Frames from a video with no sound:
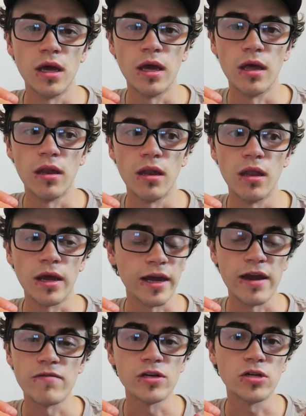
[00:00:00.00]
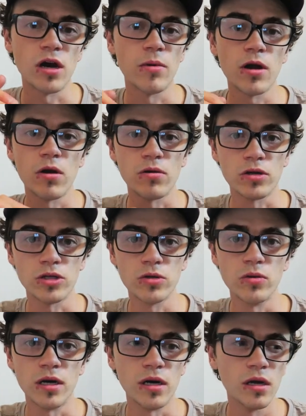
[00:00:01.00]
And like every time I go on a
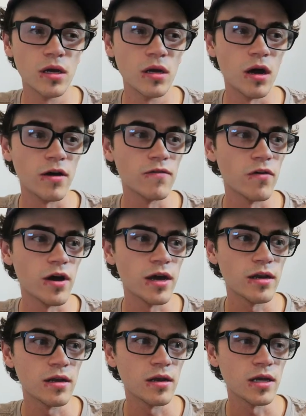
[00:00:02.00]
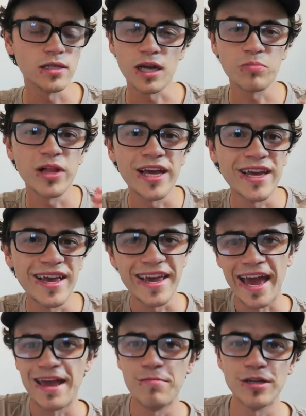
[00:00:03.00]
tour, I find it's like playing a
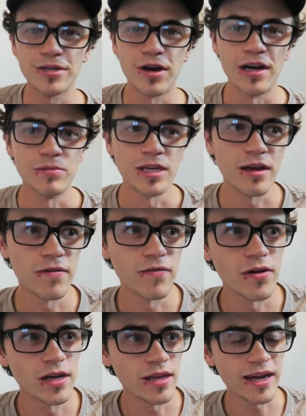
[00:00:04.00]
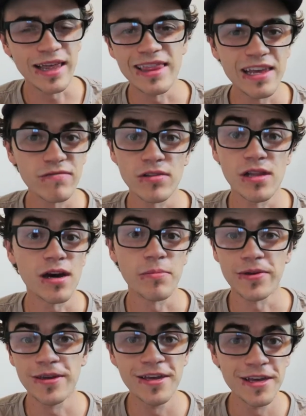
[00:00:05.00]
game at times. Like I find like I level
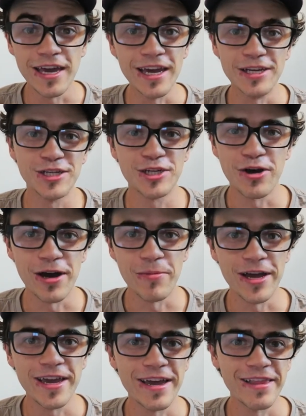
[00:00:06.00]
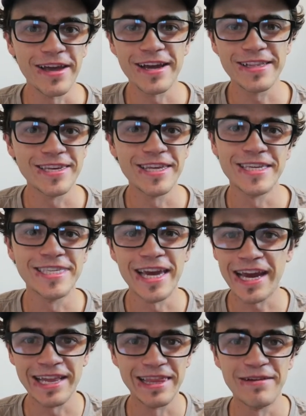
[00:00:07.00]
up each time I get like to the
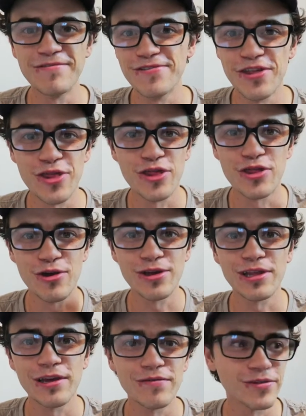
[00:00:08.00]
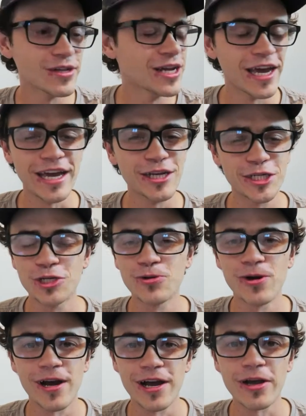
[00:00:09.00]
second level, then the third level, each
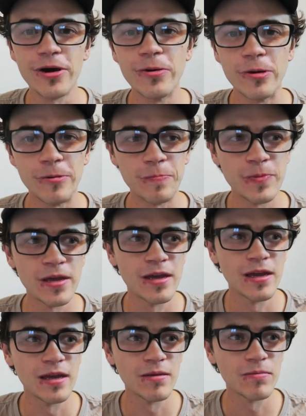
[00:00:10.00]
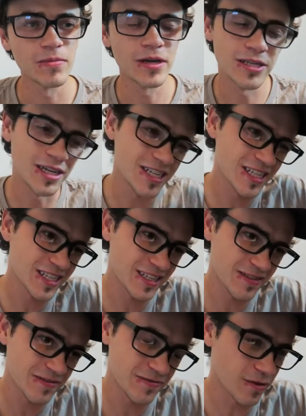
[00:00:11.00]
tour I go on. Because I
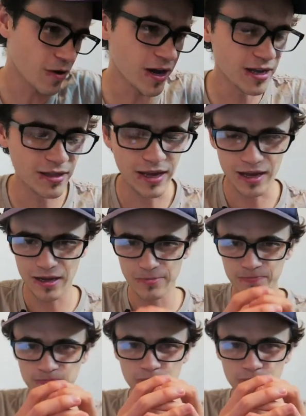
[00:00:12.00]
just find like